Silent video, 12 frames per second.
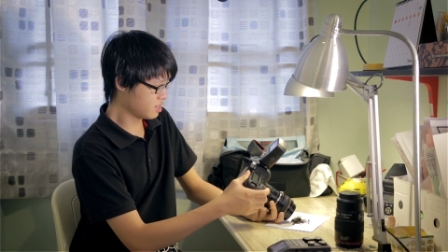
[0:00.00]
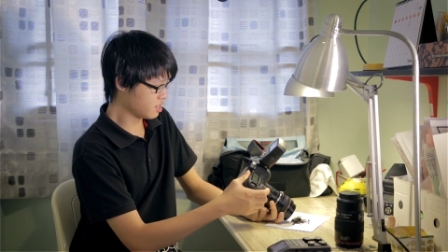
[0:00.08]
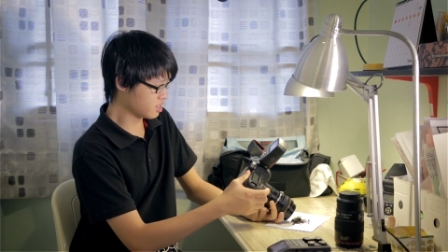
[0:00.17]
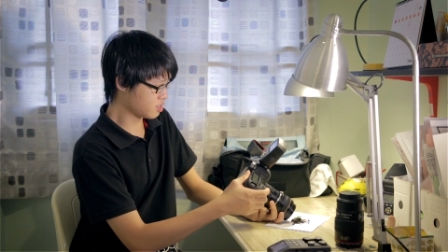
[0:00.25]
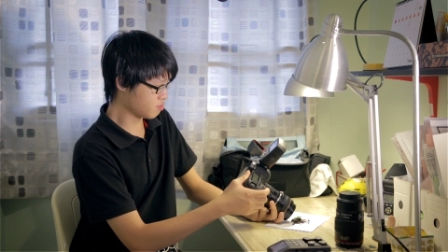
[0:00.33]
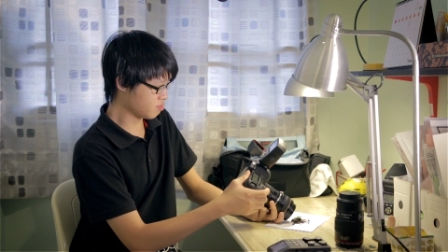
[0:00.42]

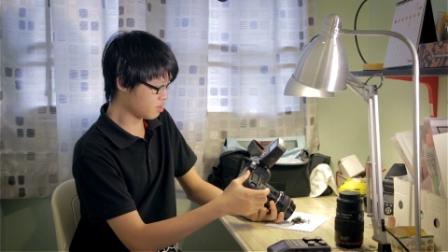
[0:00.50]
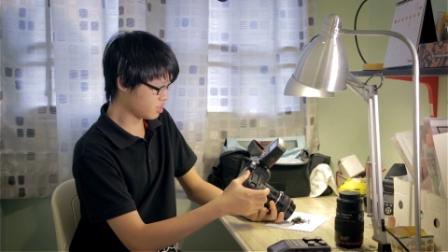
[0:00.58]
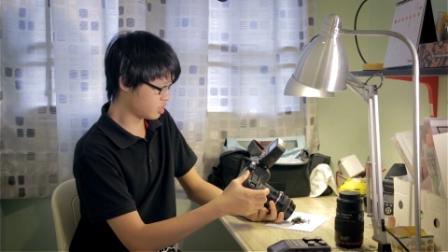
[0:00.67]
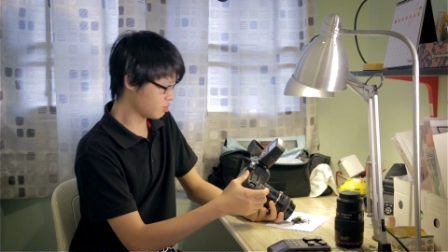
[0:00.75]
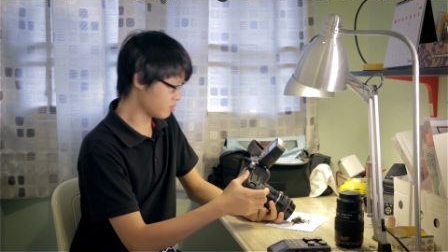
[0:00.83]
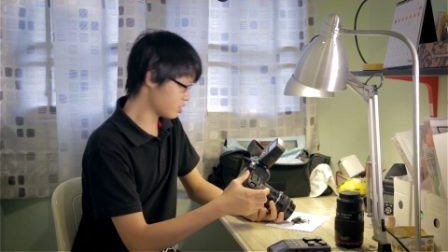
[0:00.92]
It's
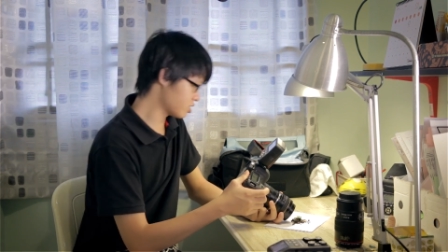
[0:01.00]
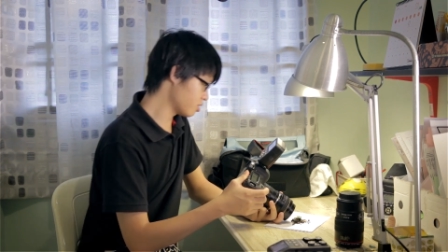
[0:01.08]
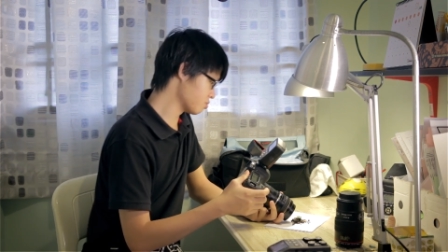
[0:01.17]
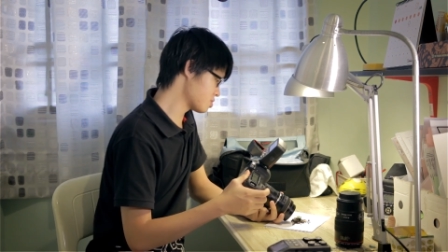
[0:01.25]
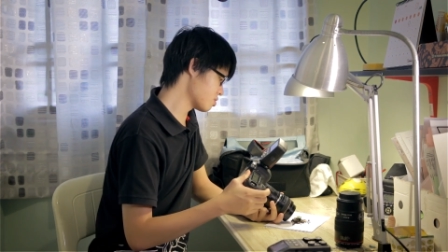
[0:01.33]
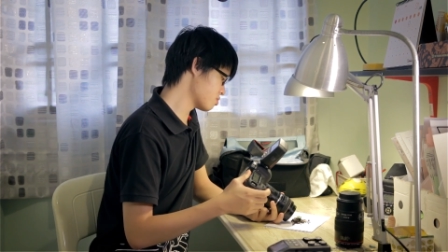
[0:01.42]
much much
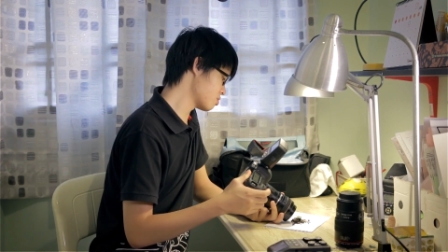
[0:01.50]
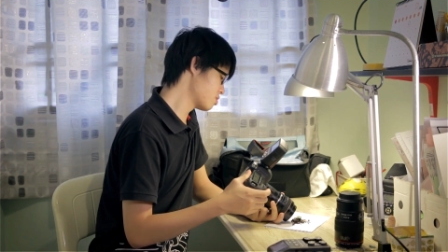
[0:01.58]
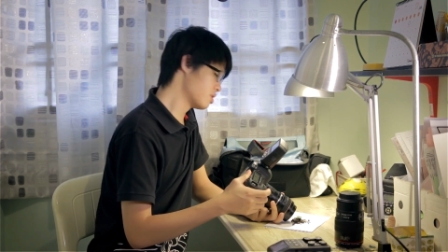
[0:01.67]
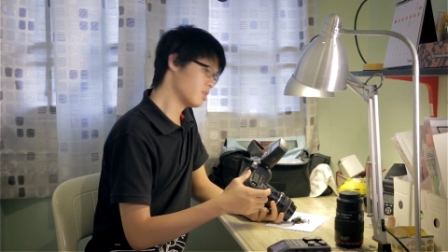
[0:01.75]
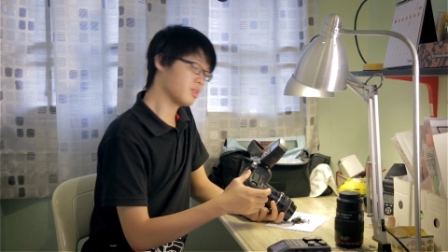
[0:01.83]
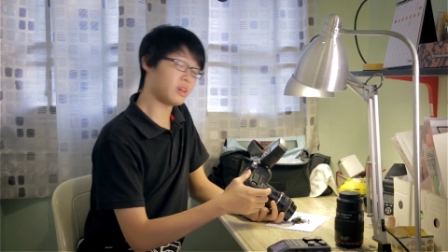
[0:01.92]
closer
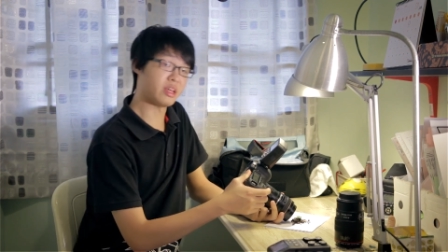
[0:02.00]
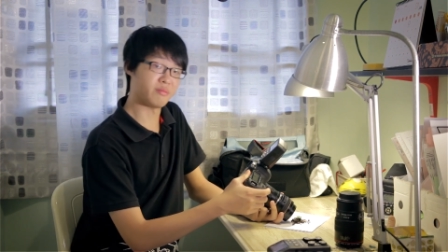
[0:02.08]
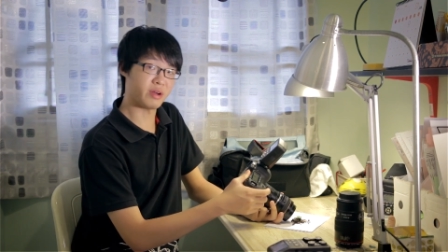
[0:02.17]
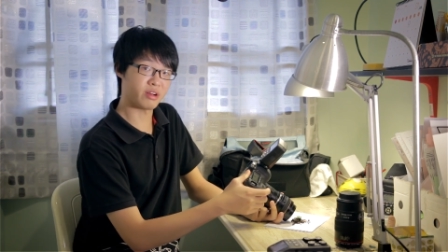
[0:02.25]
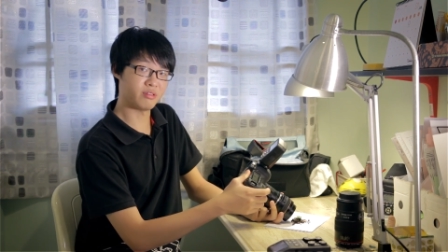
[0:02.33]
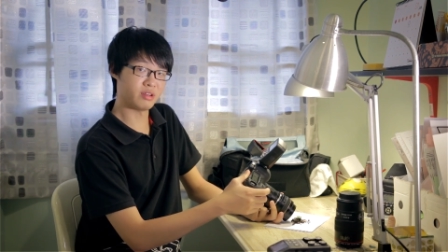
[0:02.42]
than the
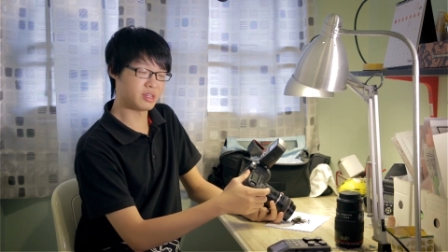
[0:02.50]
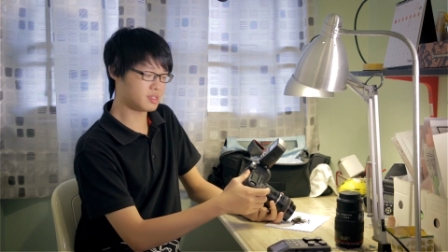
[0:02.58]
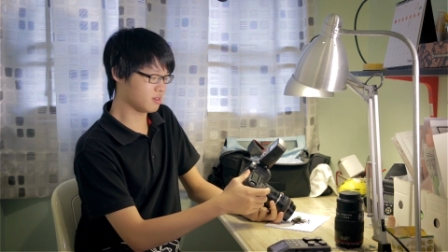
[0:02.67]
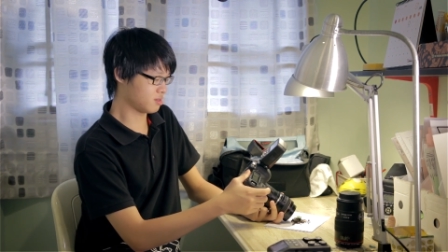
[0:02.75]
macro lens,